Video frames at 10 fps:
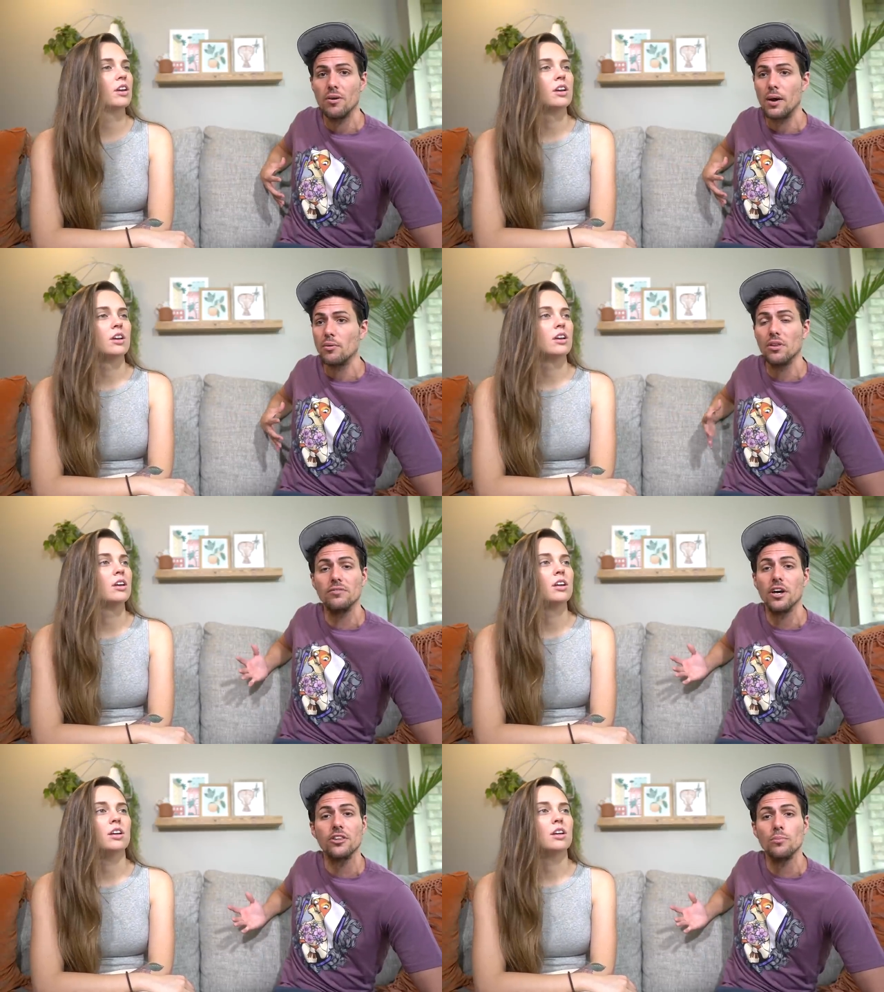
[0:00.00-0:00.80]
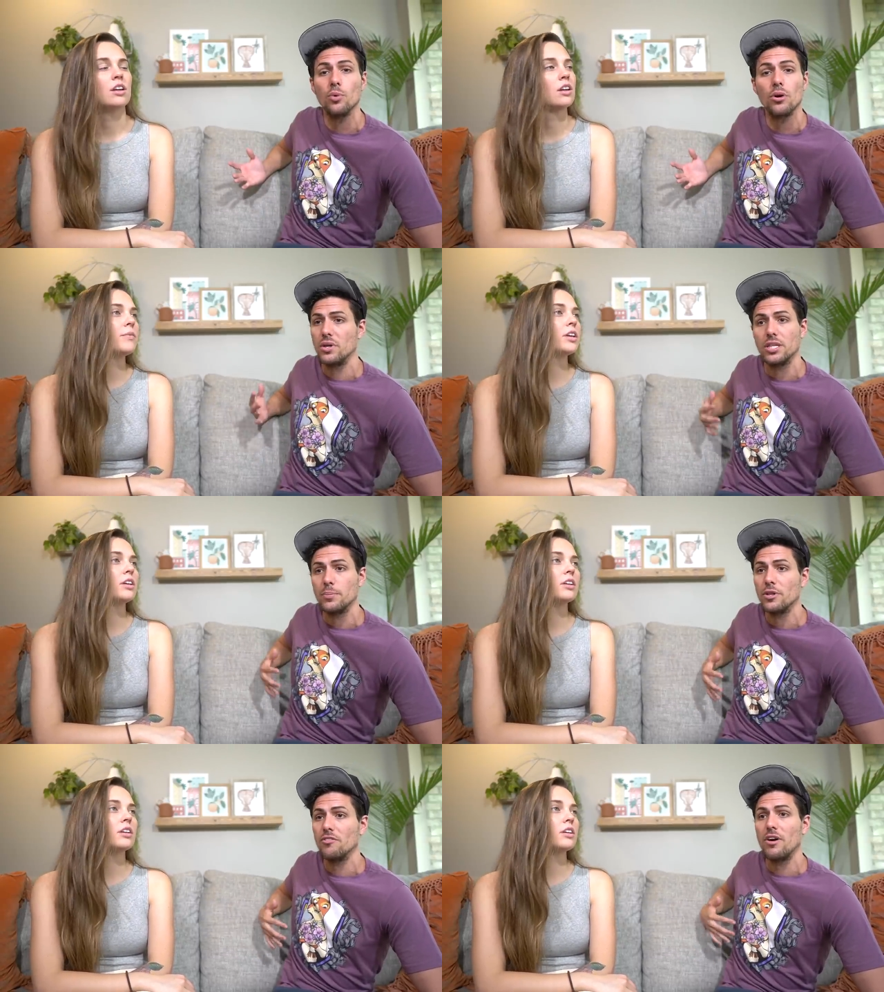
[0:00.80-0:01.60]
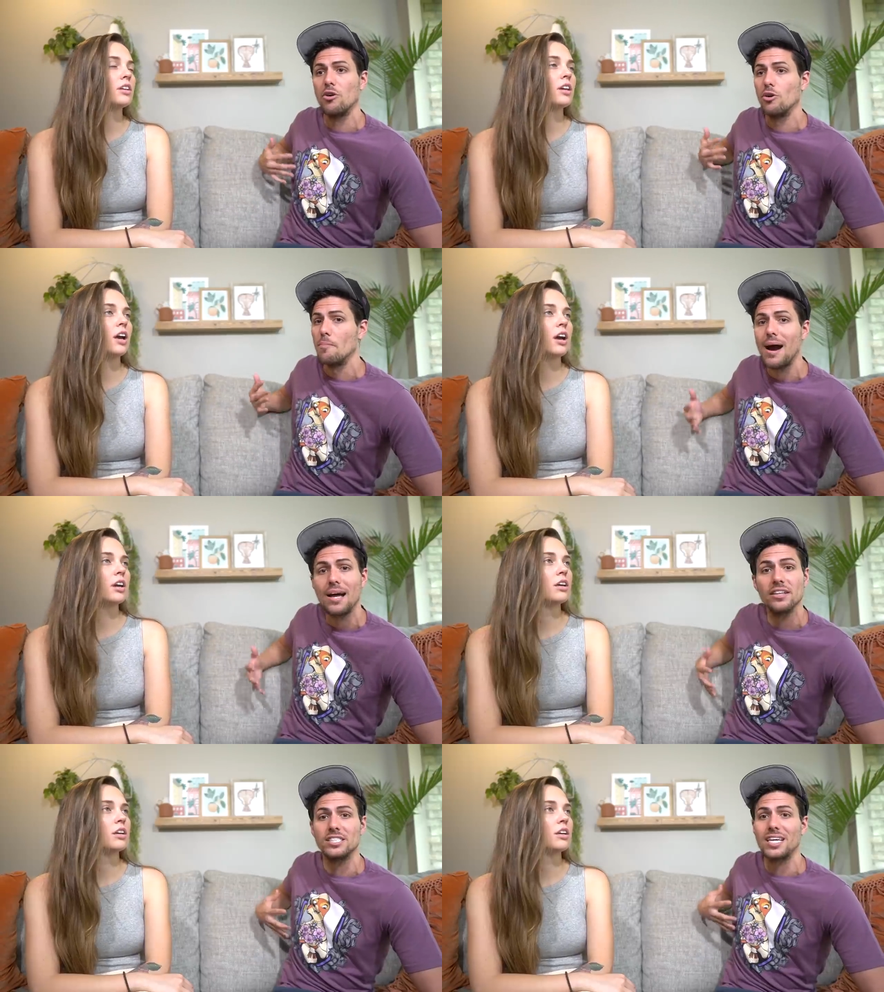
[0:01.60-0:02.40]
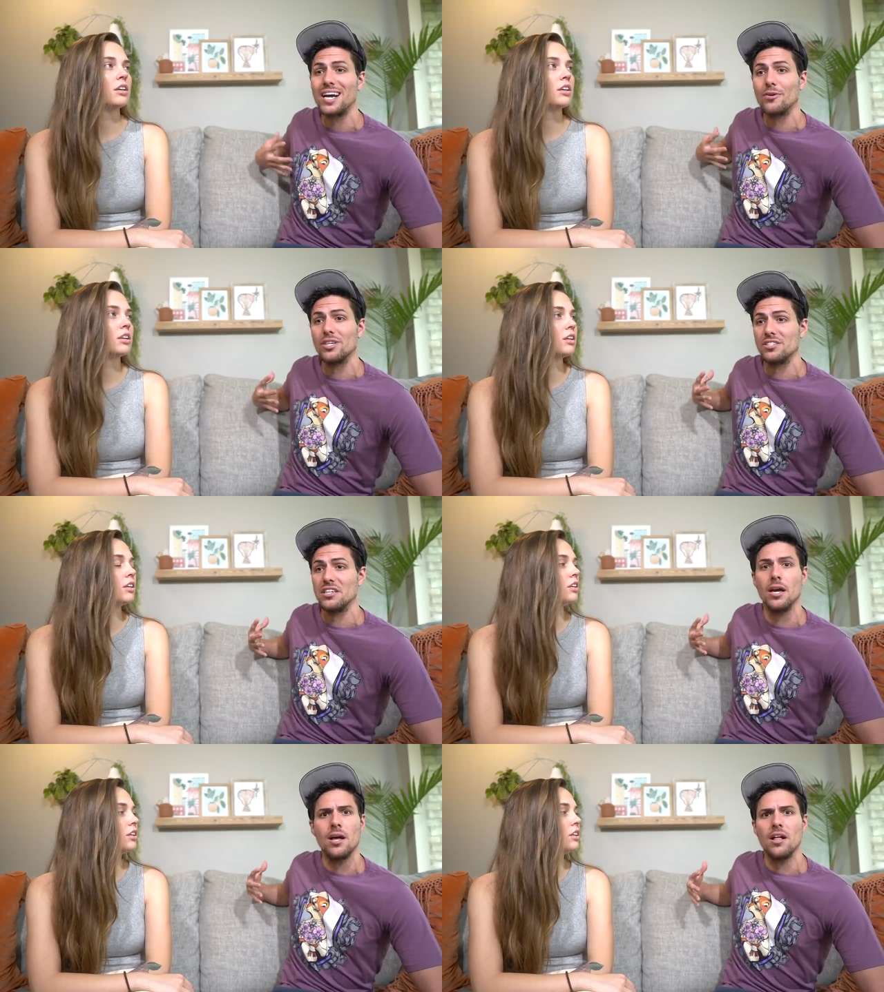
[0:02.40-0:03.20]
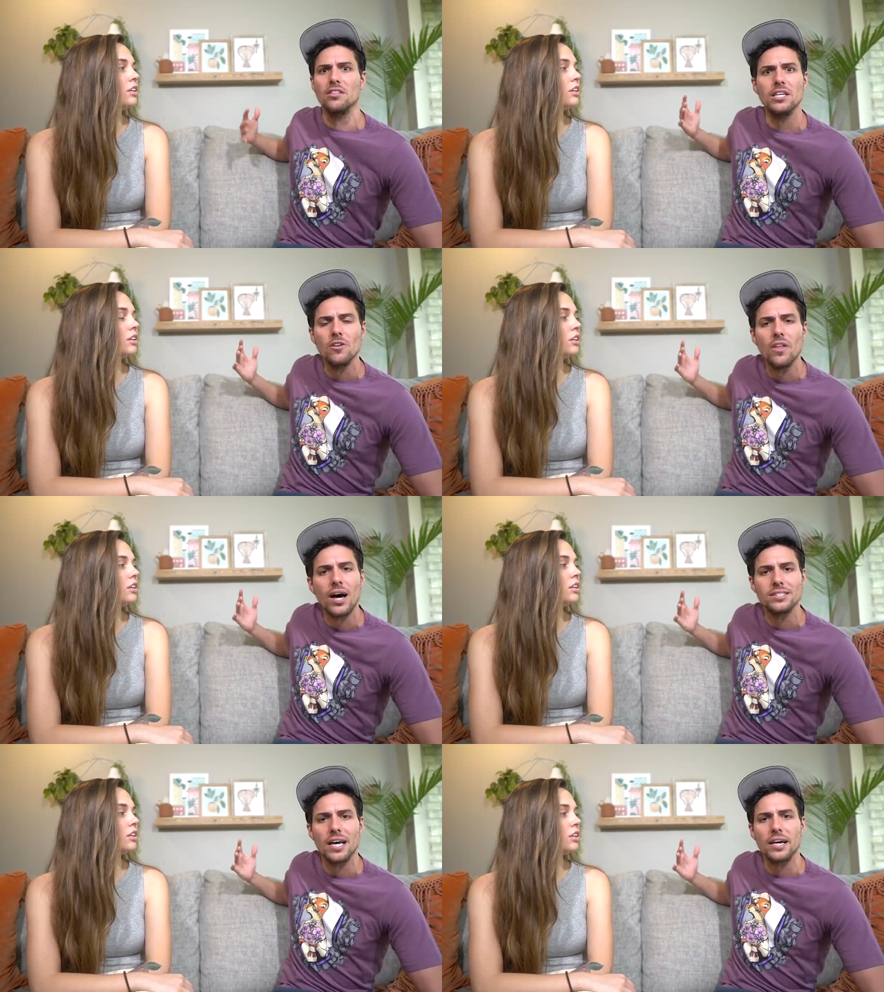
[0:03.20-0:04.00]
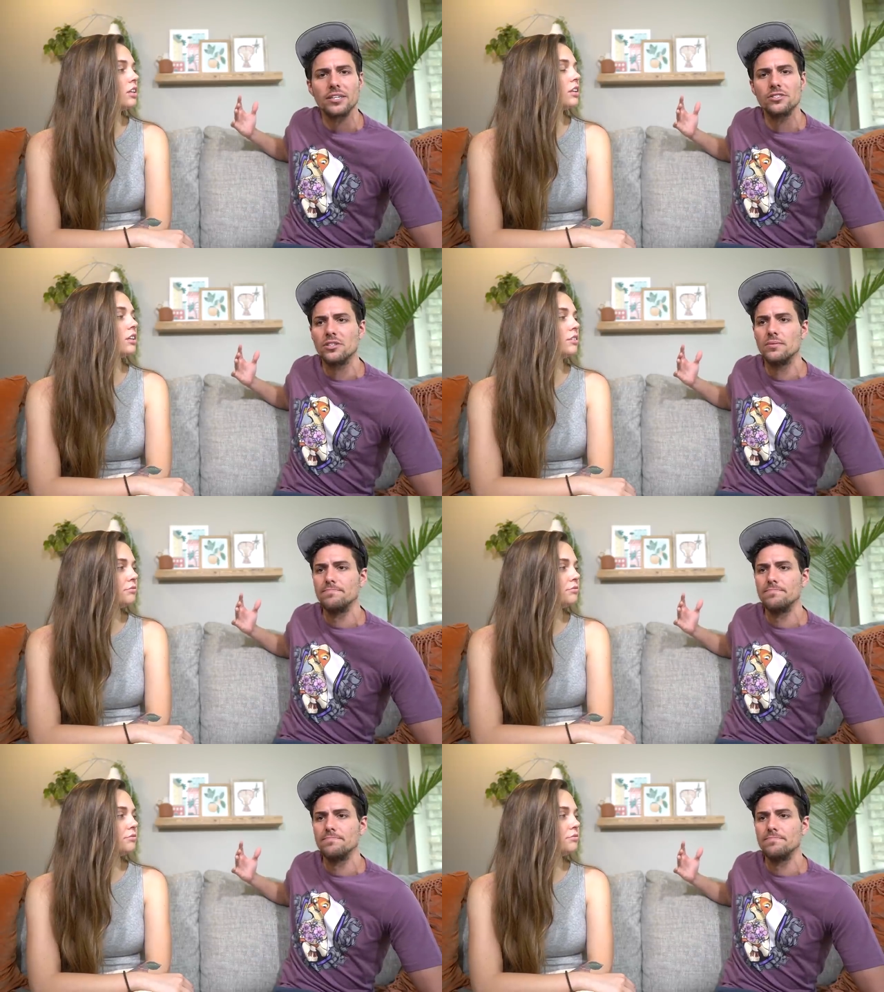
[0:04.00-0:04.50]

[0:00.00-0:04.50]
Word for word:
Speaker 1: I would love nothing more with Demi Lovato yeah. and Miley Cyrus and Lil Nas X.